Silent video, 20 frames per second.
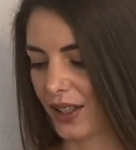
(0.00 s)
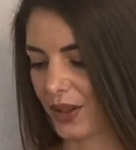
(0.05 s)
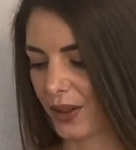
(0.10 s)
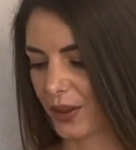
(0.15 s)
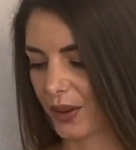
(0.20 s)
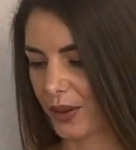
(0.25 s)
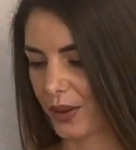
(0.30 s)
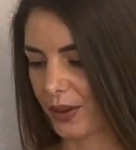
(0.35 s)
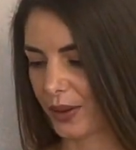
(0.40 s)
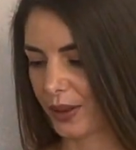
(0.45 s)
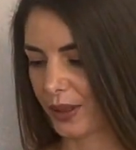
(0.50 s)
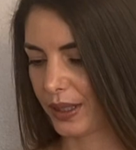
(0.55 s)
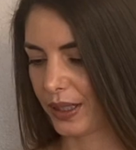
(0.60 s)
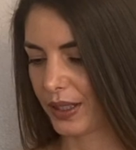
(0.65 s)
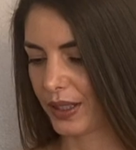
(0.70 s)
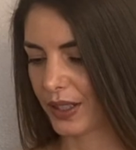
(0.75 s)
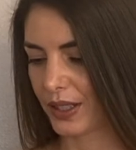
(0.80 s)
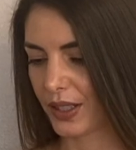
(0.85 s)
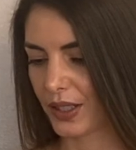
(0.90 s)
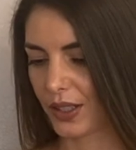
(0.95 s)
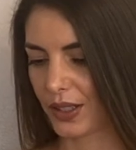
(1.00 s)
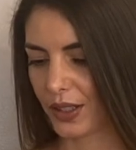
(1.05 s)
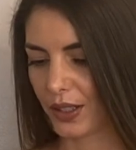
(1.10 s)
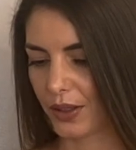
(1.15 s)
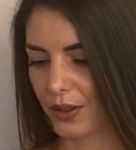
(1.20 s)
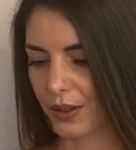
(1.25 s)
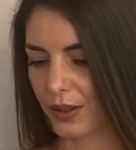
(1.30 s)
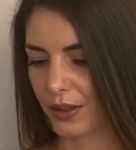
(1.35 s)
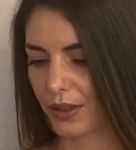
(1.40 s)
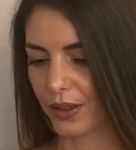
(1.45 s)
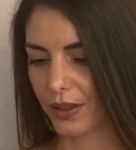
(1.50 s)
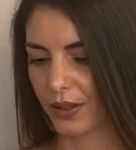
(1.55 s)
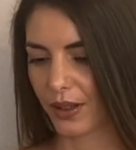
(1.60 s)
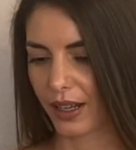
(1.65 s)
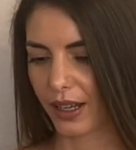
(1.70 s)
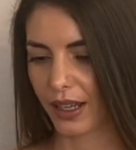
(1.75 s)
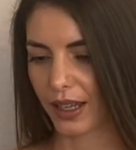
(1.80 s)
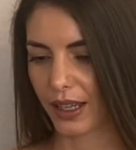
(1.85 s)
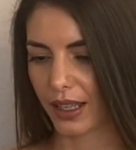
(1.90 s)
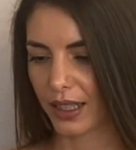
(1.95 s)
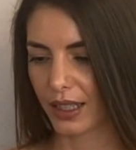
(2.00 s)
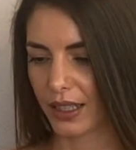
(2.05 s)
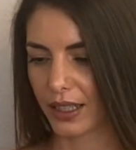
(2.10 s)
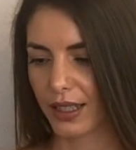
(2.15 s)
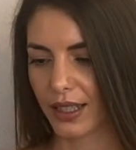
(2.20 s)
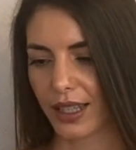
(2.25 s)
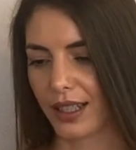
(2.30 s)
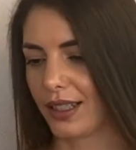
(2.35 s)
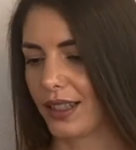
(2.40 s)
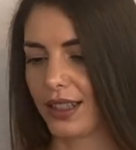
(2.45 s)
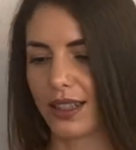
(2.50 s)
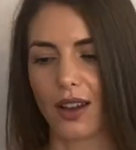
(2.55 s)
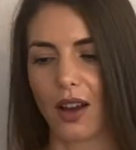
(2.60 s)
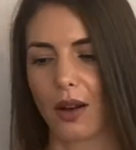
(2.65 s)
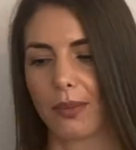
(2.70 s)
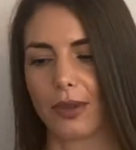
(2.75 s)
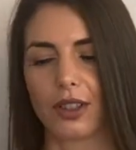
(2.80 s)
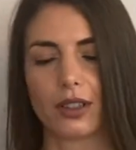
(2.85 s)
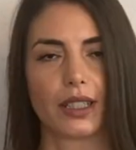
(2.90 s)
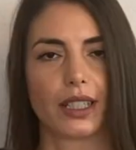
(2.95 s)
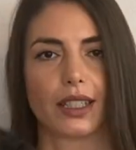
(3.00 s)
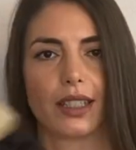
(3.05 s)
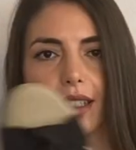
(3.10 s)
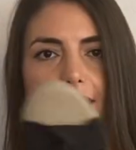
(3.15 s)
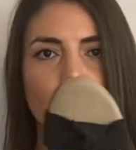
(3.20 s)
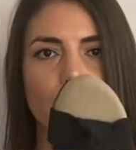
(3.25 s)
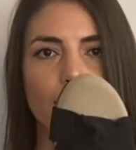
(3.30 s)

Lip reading: Oh, it's cute, you guys. And it's not bulky.